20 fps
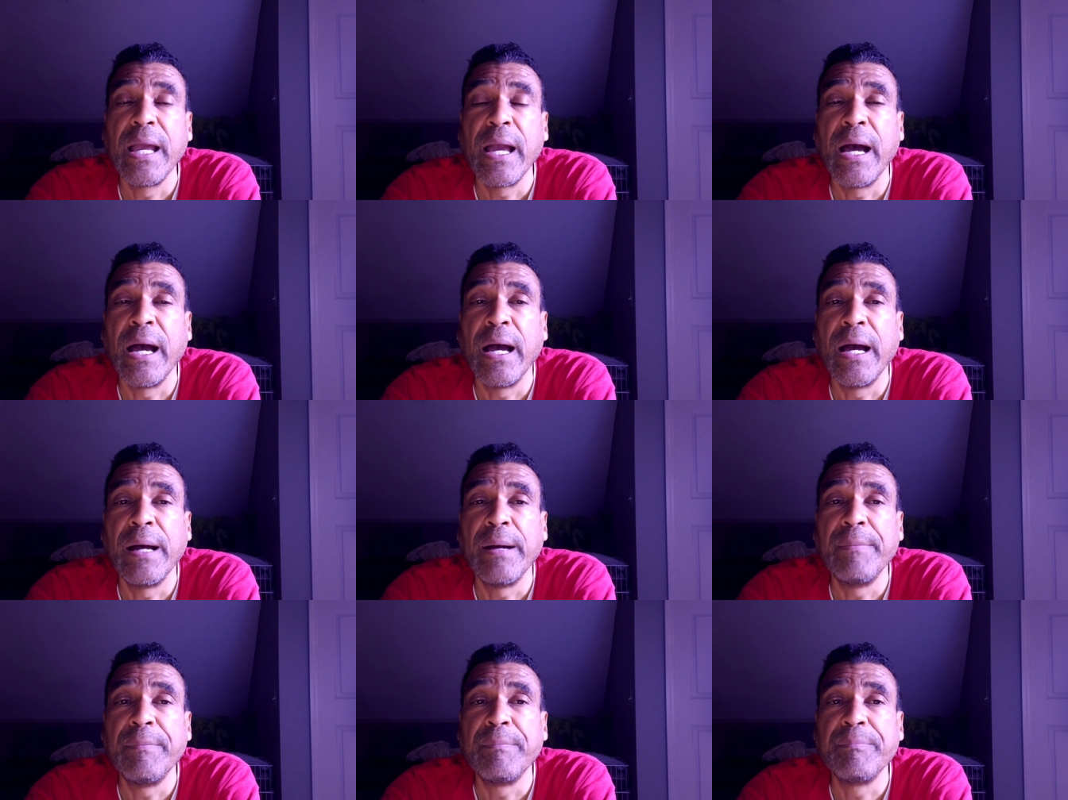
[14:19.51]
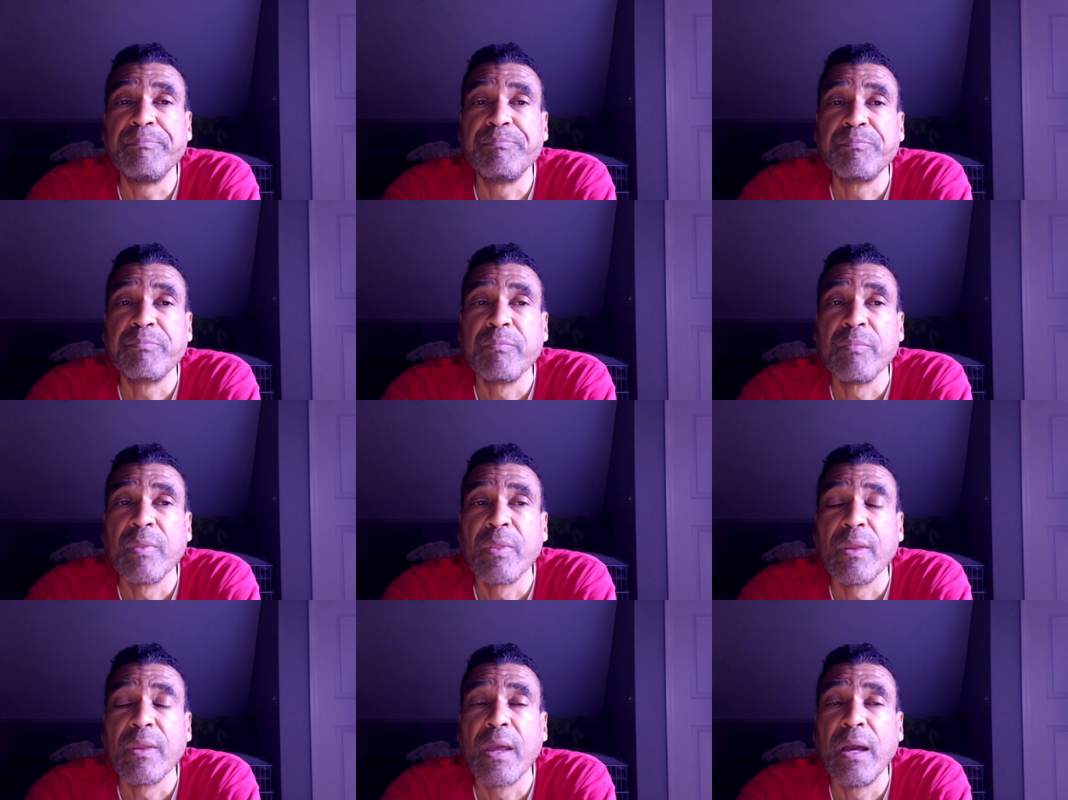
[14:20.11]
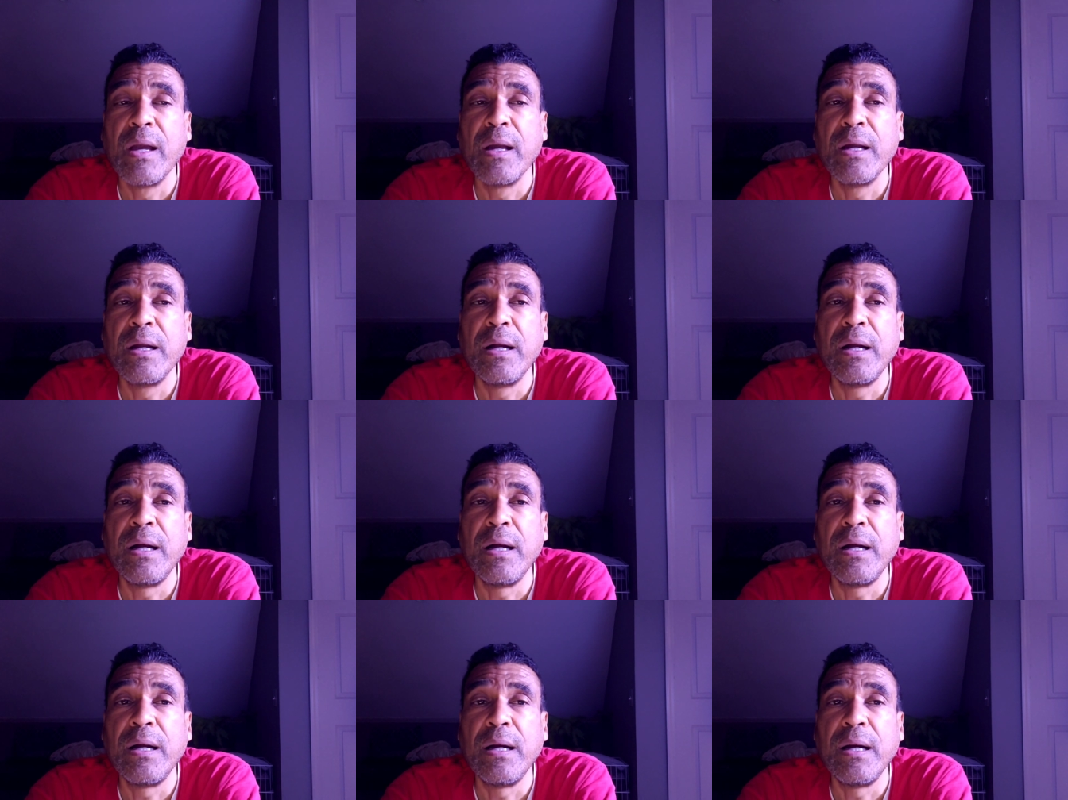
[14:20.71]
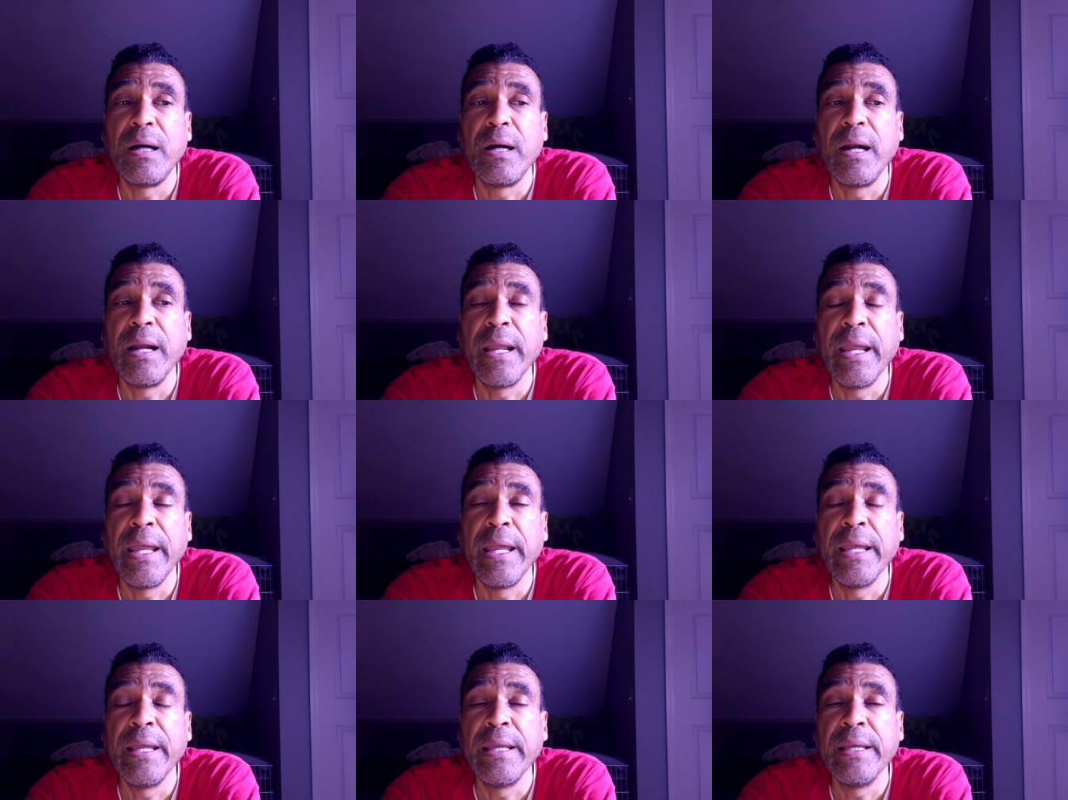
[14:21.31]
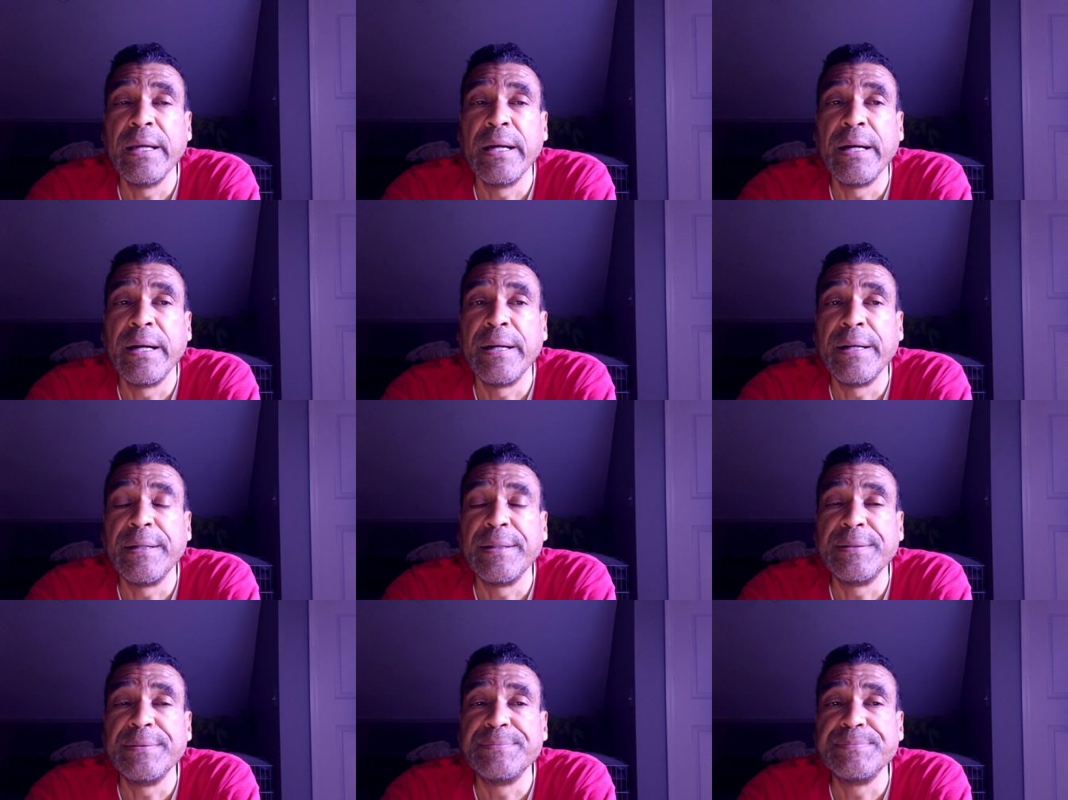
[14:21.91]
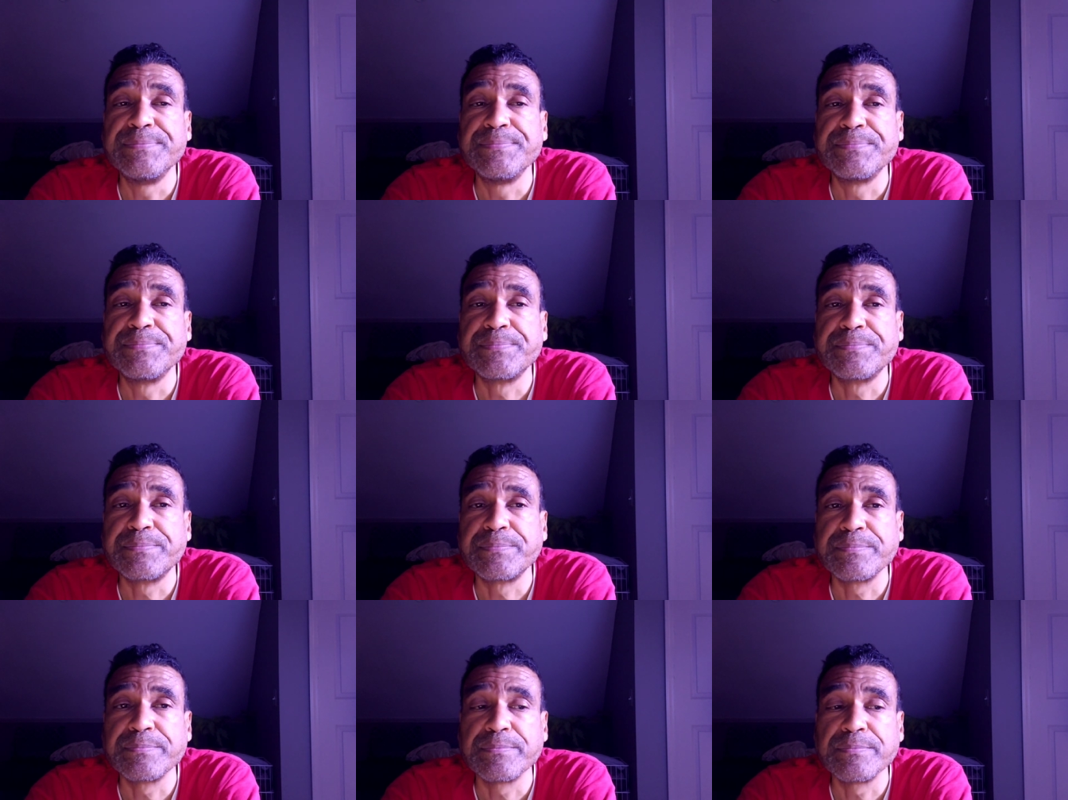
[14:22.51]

um, a um,